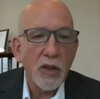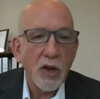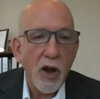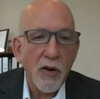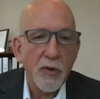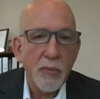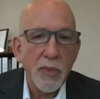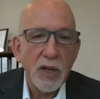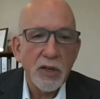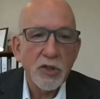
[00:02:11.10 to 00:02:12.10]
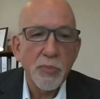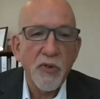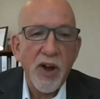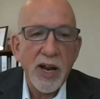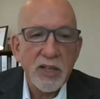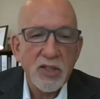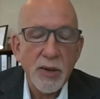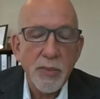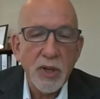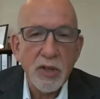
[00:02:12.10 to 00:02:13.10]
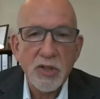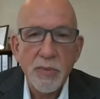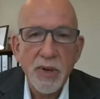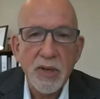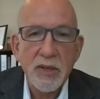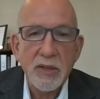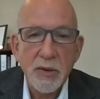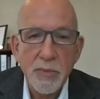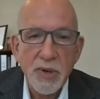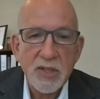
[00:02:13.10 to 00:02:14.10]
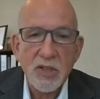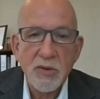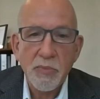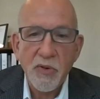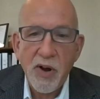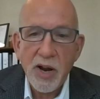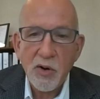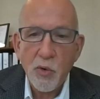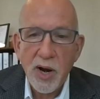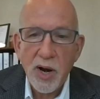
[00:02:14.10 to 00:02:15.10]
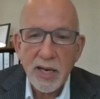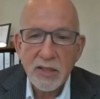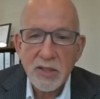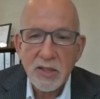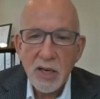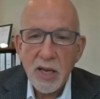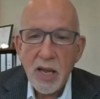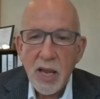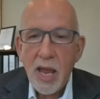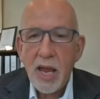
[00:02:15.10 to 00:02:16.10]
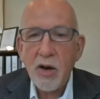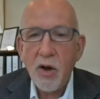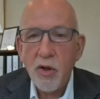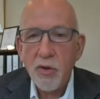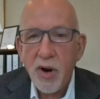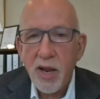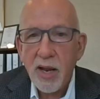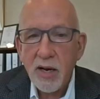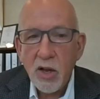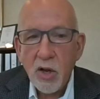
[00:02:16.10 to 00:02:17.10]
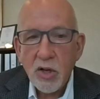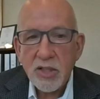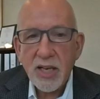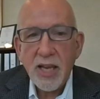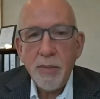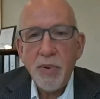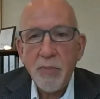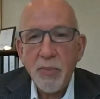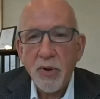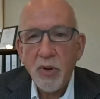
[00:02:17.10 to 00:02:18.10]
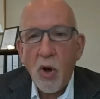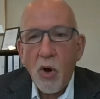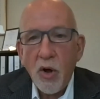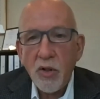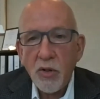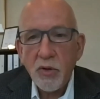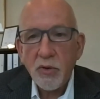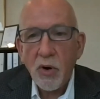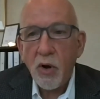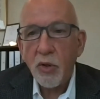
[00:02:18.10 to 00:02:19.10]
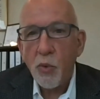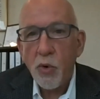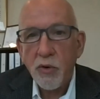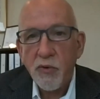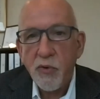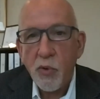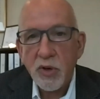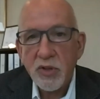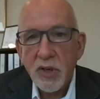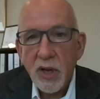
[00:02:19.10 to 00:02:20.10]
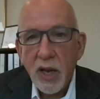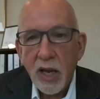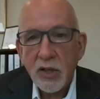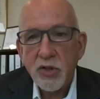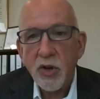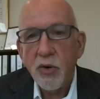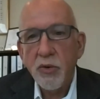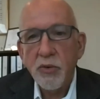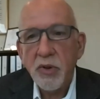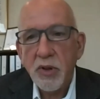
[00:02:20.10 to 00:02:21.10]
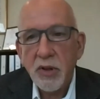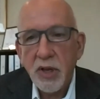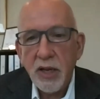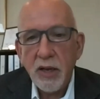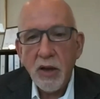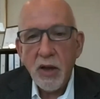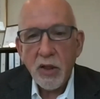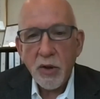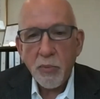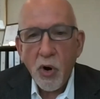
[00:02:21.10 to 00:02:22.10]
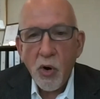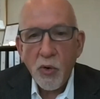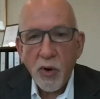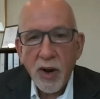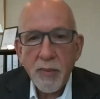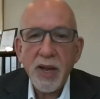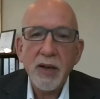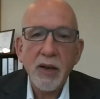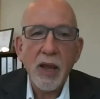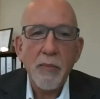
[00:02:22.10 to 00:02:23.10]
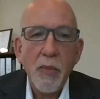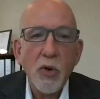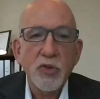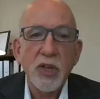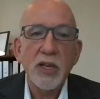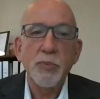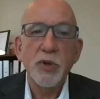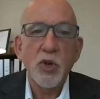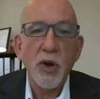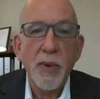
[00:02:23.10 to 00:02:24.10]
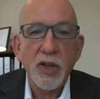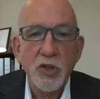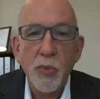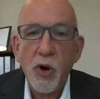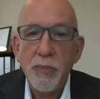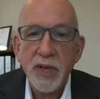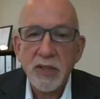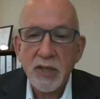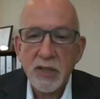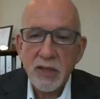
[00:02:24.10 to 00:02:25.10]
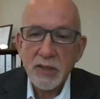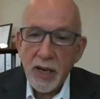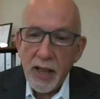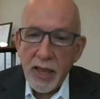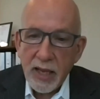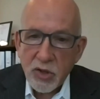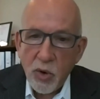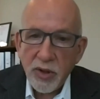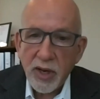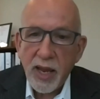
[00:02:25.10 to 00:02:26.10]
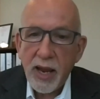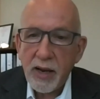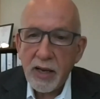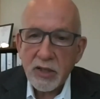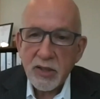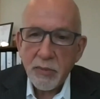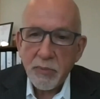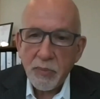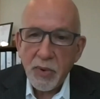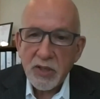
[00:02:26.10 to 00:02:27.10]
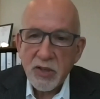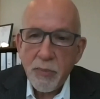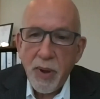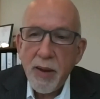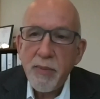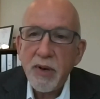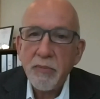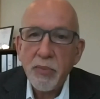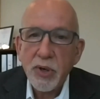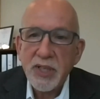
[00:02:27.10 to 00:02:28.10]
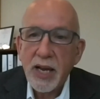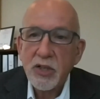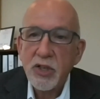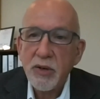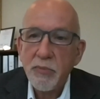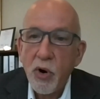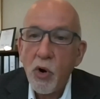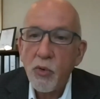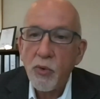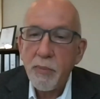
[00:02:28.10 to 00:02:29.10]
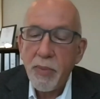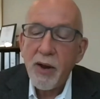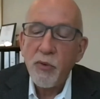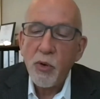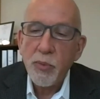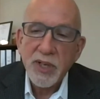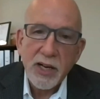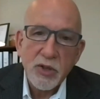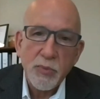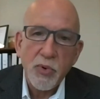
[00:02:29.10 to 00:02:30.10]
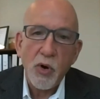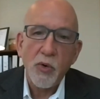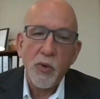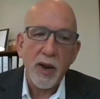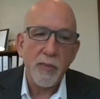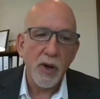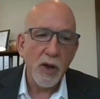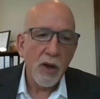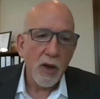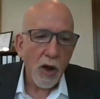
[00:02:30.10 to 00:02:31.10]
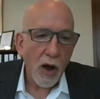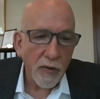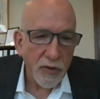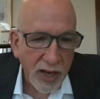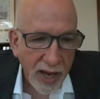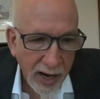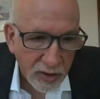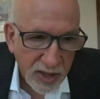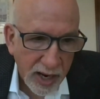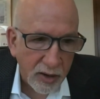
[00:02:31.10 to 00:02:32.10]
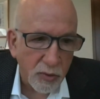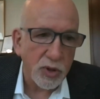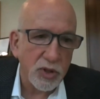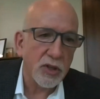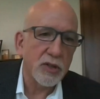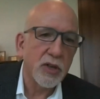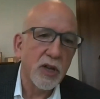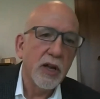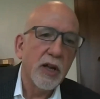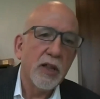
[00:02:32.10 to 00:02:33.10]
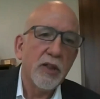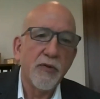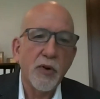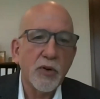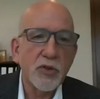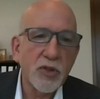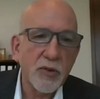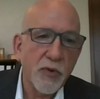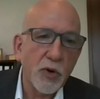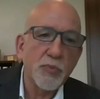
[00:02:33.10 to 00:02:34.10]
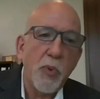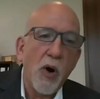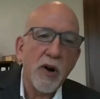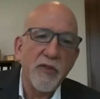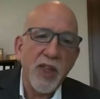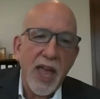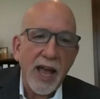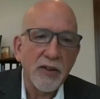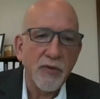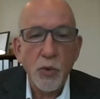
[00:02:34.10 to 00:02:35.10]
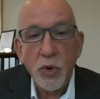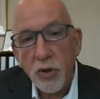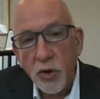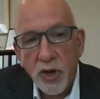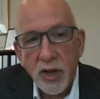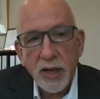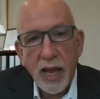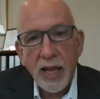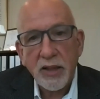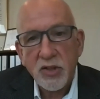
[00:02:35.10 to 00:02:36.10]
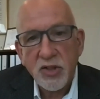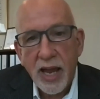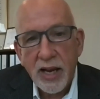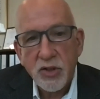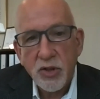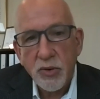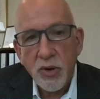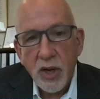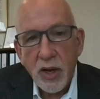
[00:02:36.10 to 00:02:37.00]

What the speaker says: government to provide a stimulus to business, provide grants and other aid to keep people on the workforce. And so the program, and mostly it's been talking about small businesses. It's called the Payment Protection Program, Payroll Protection Program of the CARES Act, which is the first part of the act. If you were to look at the statute,